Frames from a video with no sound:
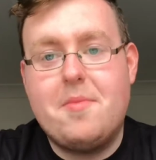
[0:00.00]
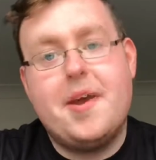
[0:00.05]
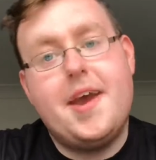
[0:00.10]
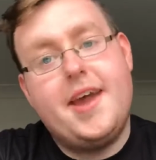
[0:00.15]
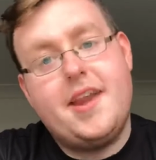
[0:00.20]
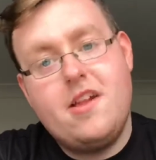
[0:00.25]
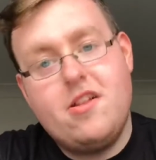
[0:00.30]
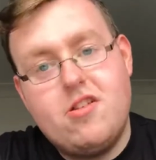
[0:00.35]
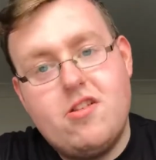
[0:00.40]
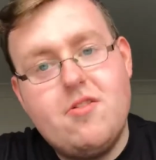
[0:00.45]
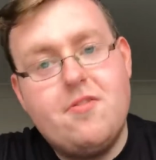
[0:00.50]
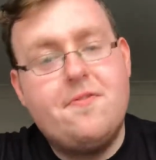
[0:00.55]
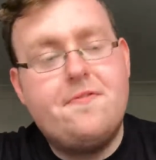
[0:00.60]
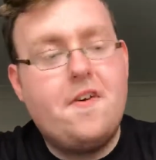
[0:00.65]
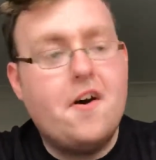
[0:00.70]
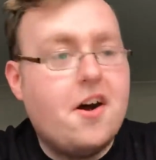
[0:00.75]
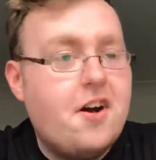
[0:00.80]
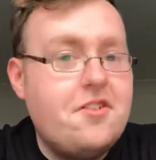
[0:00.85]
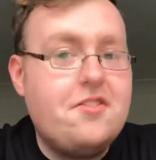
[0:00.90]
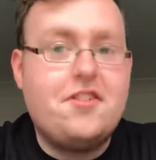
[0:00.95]
be heading to
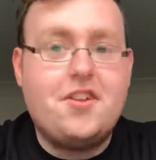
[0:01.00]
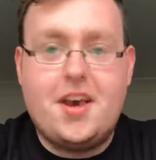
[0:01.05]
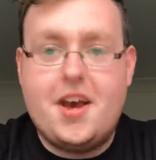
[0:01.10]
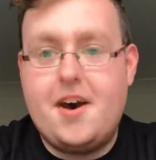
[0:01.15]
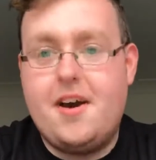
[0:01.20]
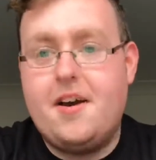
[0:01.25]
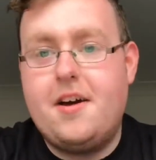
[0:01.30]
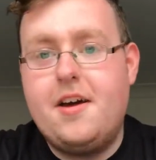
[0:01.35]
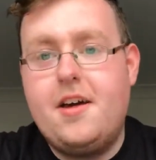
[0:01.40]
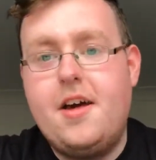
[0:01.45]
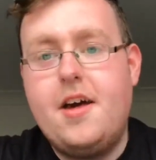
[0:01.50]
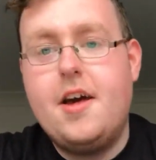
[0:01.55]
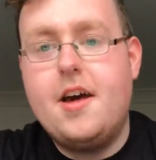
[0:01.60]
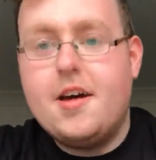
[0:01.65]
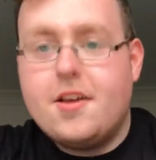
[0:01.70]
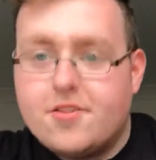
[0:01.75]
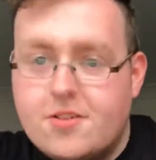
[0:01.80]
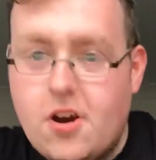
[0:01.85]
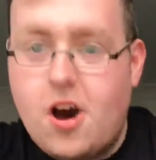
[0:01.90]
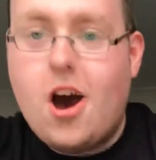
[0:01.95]
third year.
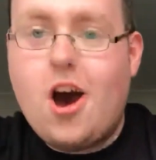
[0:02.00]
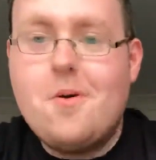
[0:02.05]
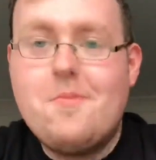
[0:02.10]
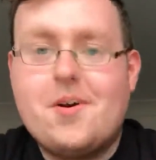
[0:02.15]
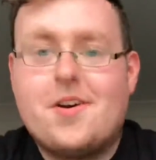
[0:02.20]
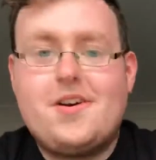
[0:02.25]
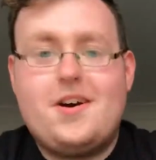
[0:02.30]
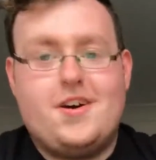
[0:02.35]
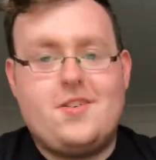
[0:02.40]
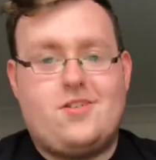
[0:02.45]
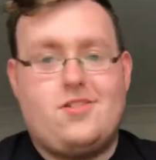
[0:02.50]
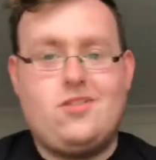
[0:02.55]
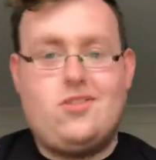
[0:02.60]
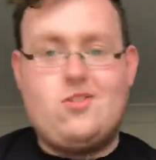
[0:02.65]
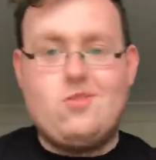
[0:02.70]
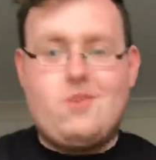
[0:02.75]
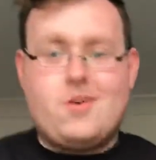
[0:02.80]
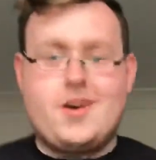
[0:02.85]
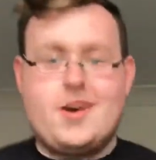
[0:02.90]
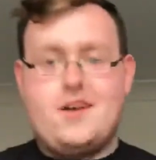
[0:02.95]
So I hope you guys
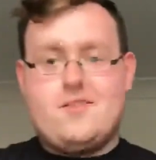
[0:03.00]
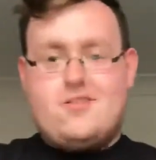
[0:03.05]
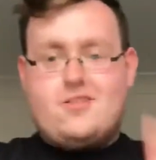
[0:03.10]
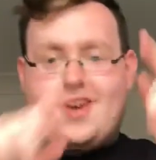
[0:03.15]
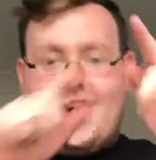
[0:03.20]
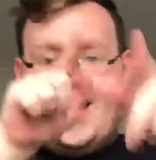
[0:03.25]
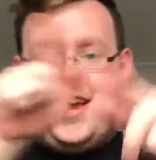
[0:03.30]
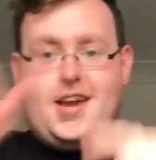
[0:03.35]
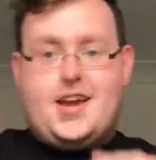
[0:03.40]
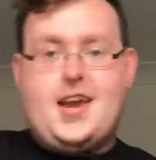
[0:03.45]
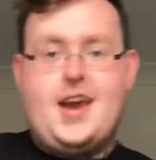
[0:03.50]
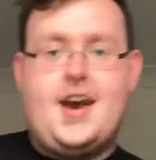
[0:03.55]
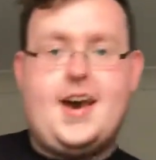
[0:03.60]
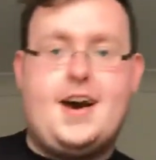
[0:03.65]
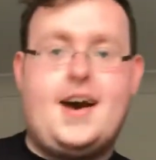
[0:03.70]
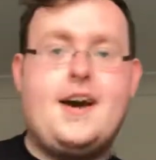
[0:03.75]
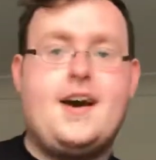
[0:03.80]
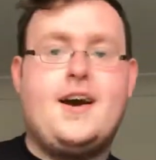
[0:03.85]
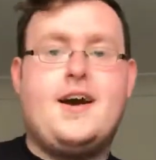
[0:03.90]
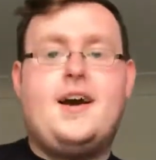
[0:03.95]
enjoy it. Take
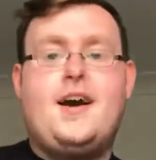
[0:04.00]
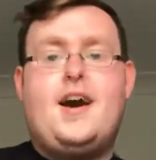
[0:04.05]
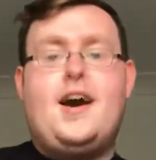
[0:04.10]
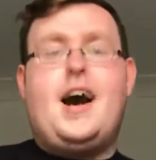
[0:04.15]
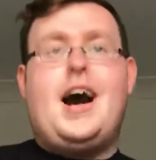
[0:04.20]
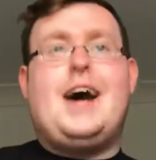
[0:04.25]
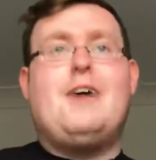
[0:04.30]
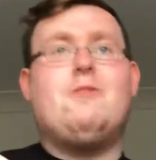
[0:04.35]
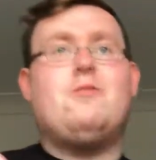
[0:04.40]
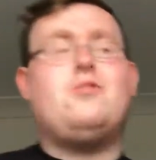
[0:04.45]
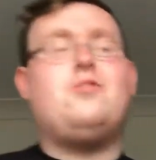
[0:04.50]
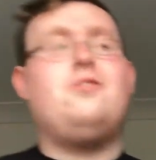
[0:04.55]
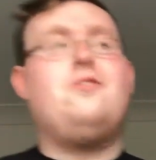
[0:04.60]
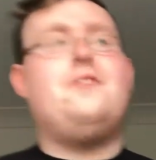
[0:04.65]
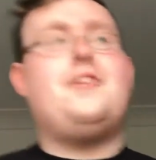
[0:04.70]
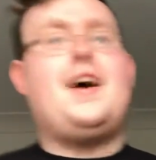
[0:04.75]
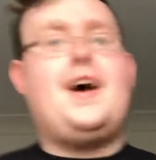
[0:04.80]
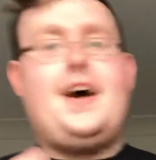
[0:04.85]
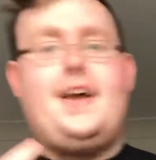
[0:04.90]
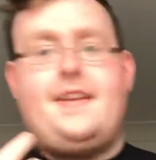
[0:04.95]
care. I will
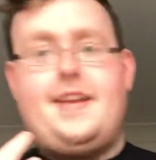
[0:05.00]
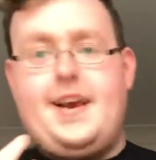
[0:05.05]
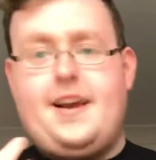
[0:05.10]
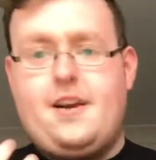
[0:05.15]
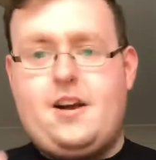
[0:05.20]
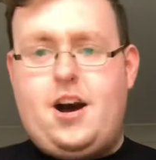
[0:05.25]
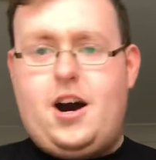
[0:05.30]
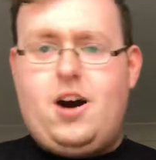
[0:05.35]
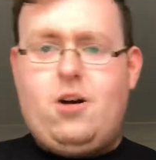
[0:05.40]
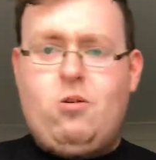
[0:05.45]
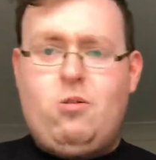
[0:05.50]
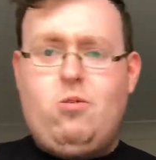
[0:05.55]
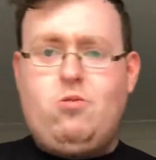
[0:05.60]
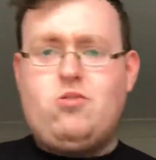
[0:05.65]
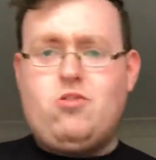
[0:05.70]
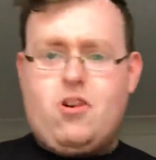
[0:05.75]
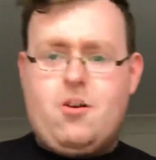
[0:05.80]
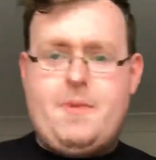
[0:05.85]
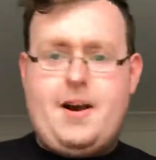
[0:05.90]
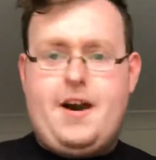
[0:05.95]
do that. I will
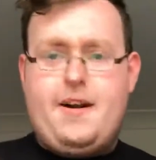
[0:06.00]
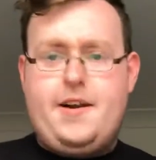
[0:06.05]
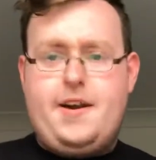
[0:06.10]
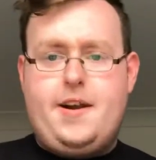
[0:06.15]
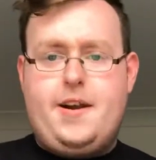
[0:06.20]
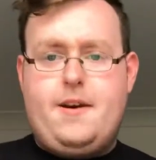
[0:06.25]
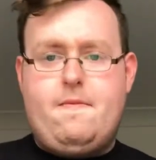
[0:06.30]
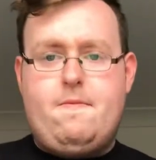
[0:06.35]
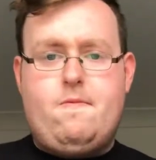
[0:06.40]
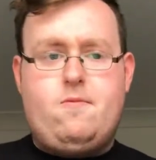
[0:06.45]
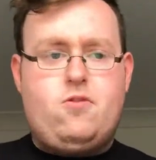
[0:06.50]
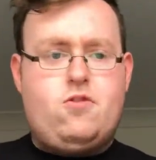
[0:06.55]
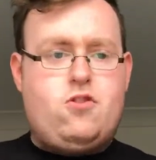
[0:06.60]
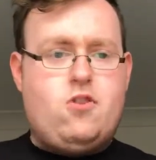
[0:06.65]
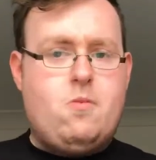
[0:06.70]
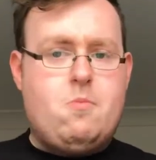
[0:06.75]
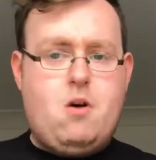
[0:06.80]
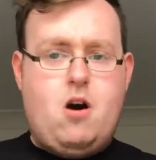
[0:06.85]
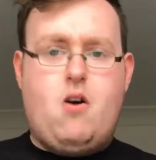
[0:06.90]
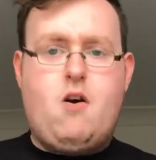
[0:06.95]
talk about it
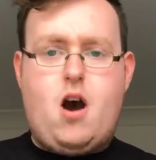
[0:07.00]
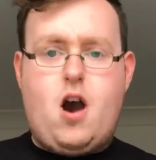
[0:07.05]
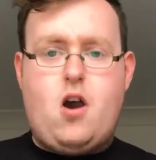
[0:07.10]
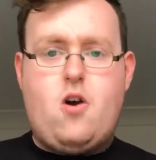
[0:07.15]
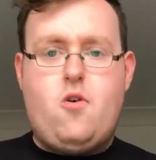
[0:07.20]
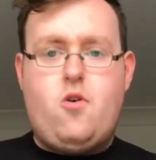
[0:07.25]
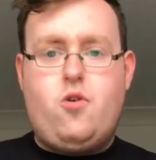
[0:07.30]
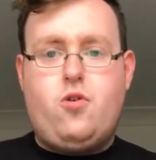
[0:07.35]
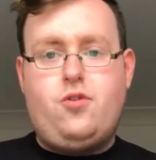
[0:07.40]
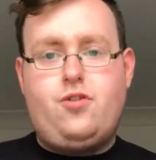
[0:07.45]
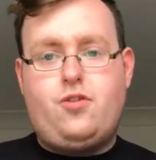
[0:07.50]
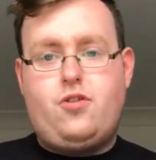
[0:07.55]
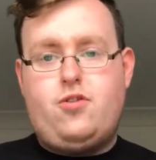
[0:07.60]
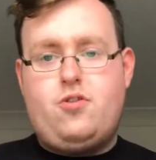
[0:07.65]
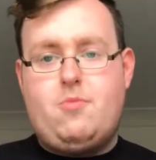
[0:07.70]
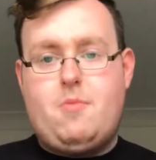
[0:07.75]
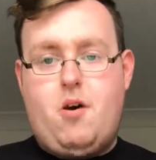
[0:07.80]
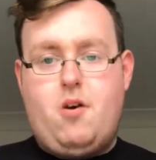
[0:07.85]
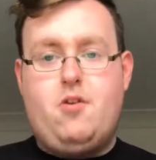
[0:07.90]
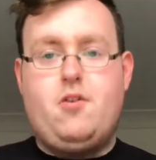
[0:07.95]
tomorrow, and
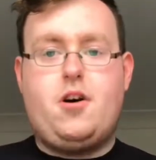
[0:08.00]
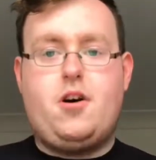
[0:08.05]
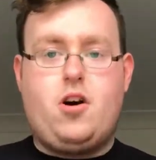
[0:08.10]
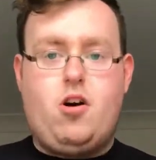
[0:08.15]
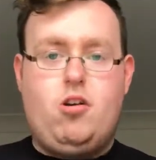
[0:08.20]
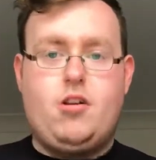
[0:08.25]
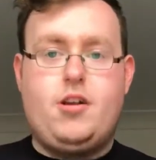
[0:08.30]
I hope